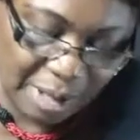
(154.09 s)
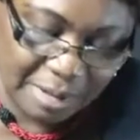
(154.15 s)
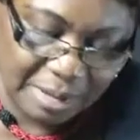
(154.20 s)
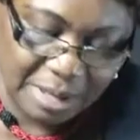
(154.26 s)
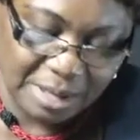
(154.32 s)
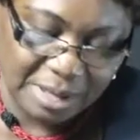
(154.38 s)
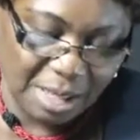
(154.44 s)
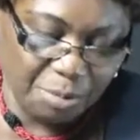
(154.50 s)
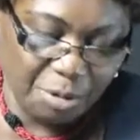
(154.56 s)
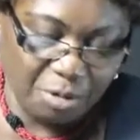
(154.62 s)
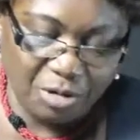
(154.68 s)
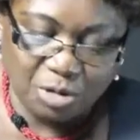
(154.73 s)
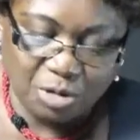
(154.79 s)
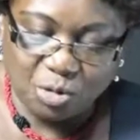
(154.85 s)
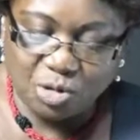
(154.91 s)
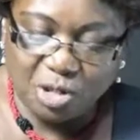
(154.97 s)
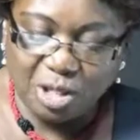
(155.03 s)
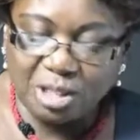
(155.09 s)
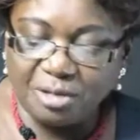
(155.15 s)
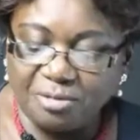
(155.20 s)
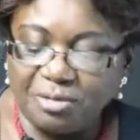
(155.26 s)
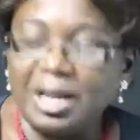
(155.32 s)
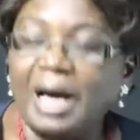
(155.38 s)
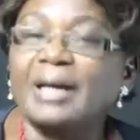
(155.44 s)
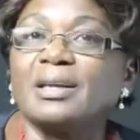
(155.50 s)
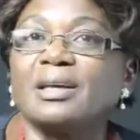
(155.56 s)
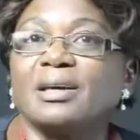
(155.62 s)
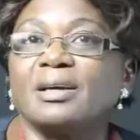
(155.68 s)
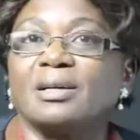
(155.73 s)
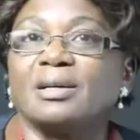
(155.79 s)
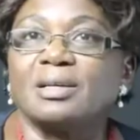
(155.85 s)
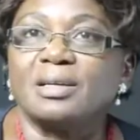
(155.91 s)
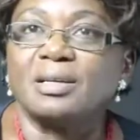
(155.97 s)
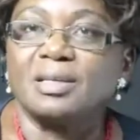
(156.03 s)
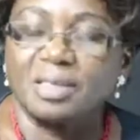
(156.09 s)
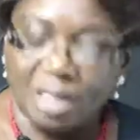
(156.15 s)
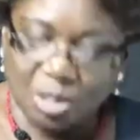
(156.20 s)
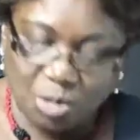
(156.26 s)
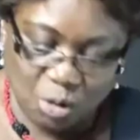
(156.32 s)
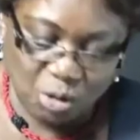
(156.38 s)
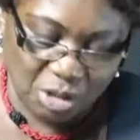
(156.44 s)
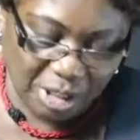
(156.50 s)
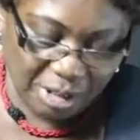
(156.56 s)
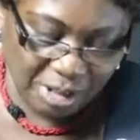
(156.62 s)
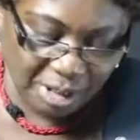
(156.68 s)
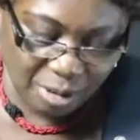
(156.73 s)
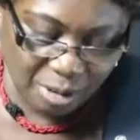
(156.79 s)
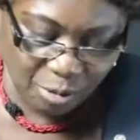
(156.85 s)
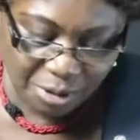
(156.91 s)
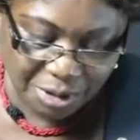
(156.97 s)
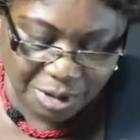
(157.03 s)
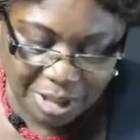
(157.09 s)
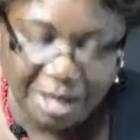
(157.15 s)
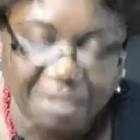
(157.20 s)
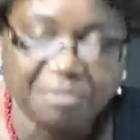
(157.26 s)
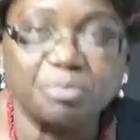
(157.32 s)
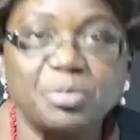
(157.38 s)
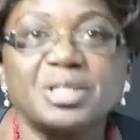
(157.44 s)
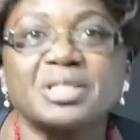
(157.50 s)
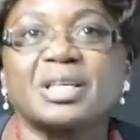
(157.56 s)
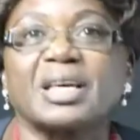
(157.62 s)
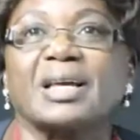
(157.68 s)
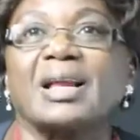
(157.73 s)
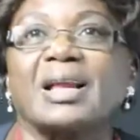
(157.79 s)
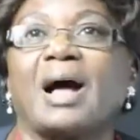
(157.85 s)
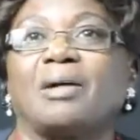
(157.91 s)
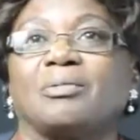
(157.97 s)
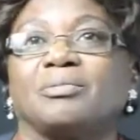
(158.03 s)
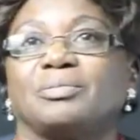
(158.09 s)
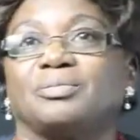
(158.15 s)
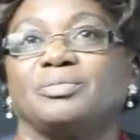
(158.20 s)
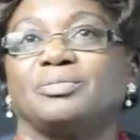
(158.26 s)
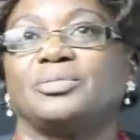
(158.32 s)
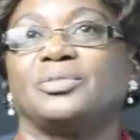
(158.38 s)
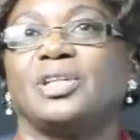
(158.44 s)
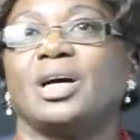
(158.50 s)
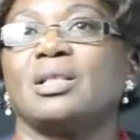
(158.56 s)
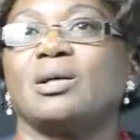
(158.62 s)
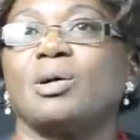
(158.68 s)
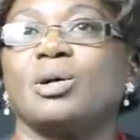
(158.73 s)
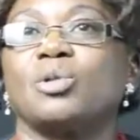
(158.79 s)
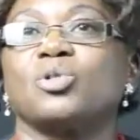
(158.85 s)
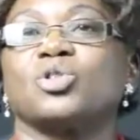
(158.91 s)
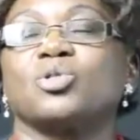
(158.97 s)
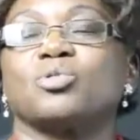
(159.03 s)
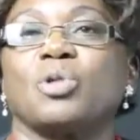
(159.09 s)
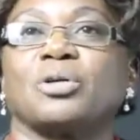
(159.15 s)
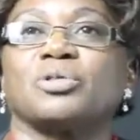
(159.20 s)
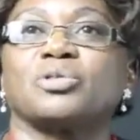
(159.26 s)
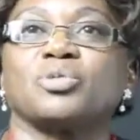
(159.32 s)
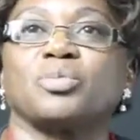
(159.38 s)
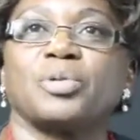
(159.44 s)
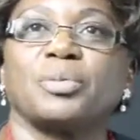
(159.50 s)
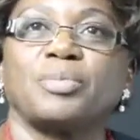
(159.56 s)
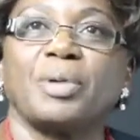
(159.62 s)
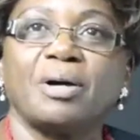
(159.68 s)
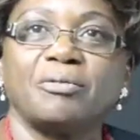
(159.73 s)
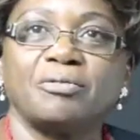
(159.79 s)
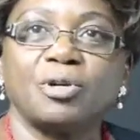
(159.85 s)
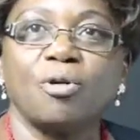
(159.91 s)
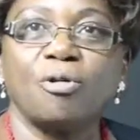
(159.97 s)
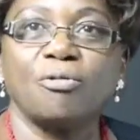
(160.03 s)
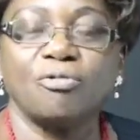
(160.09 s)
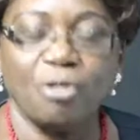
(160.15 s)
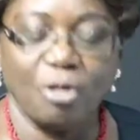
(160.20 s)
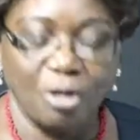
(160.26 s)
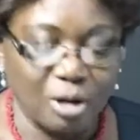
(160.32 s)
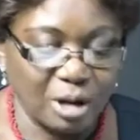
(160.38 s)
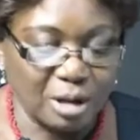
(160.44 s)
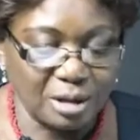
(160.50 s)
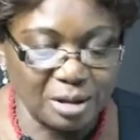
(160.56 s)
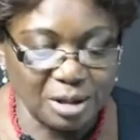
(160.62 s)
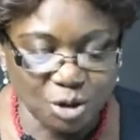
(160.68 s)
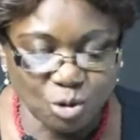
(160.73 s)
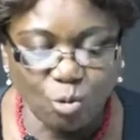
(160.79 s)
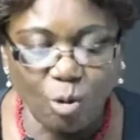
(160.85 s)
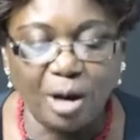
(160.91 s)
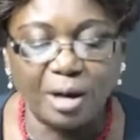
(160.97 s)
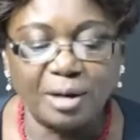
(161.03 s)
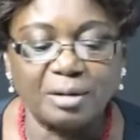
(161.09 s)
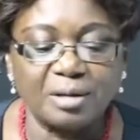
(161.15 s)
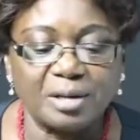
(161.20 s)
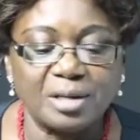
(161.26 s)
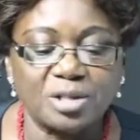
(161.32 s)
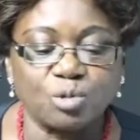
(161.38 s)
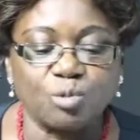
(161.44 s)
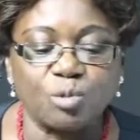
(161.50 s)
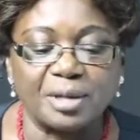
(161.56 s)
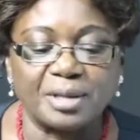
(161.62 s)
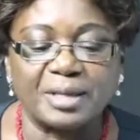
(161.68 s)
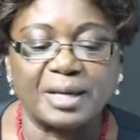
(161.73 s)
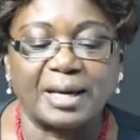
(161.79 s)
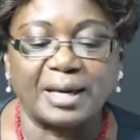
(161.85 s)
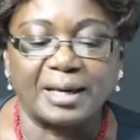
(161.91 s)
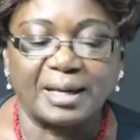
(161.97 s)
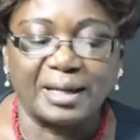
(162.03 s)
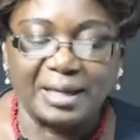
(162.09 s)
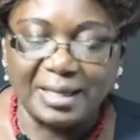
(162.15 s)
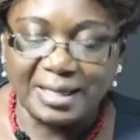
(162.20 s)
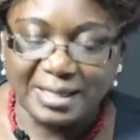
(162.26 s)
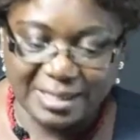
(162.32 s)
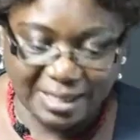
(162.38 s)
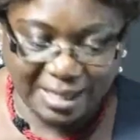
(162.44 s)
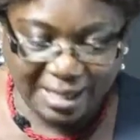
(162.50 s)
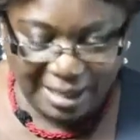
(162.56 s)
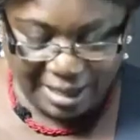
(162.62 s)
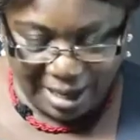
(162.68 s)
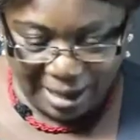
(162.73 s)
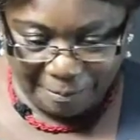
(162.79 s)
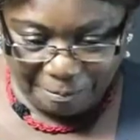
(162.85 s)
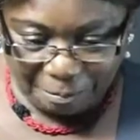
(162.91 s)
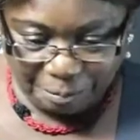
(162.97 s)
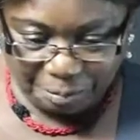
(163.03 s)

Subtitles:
This type of associative learning is associated with F.B. Skinner. The other one was Pavlov. This one is with Skinner.